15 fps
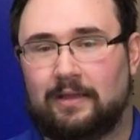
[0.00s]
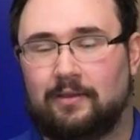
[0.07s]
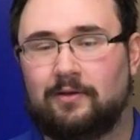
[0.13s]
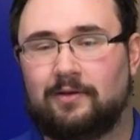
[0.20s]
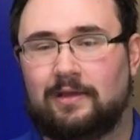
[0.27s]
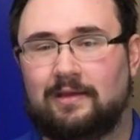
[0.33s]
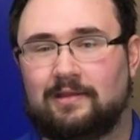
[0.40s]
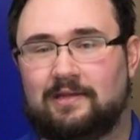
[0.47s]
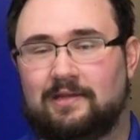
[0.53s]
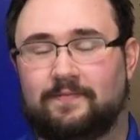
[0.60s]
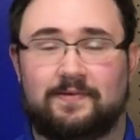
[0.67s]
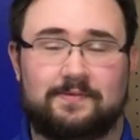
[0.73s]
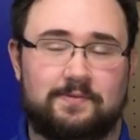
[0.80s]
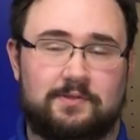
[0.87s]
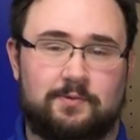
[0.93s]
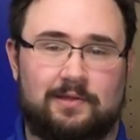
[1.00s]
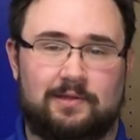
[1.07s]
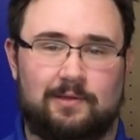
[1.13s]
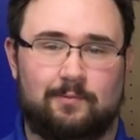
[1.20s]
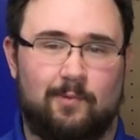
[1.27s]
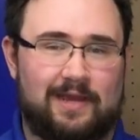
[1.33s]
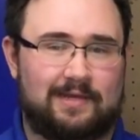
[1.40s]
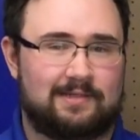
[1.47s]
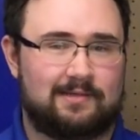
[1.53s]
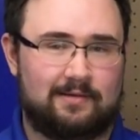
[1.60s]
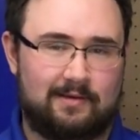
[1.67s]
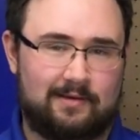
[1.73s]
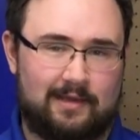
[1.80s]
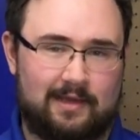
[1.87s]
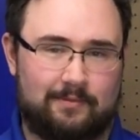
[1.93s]
looking at the difference between the white
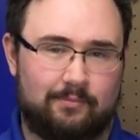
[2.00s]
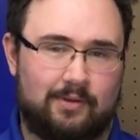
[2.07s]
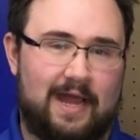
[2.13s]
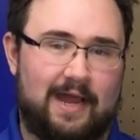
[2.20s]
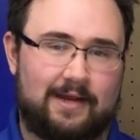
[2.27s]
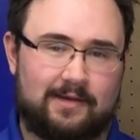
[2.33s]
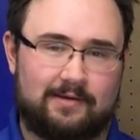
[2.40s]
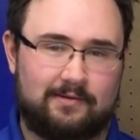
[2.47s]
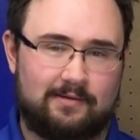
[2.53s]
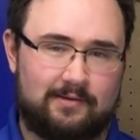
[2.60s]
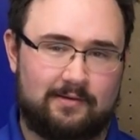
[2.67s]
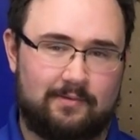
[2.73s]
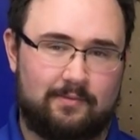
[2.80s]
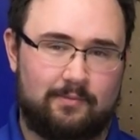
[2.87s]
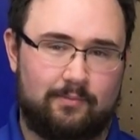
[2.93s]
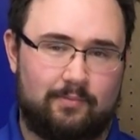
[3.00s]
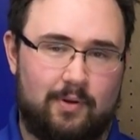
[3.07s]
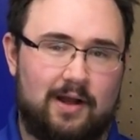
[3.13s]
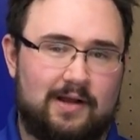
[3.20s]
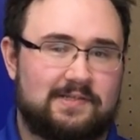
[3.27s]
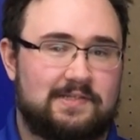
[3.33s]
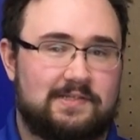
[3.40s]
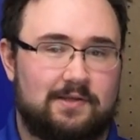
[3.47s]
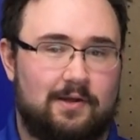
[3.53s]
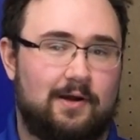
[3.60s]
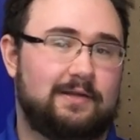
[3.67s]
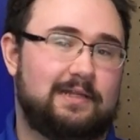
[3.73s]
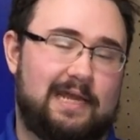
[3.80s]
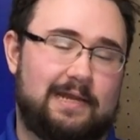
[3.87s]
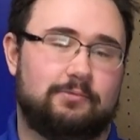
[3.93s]
and black boxes
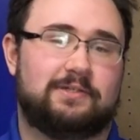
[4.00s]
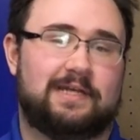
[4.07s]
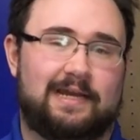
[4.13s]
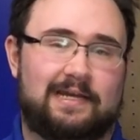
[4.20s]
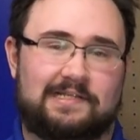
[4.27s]
on the April tag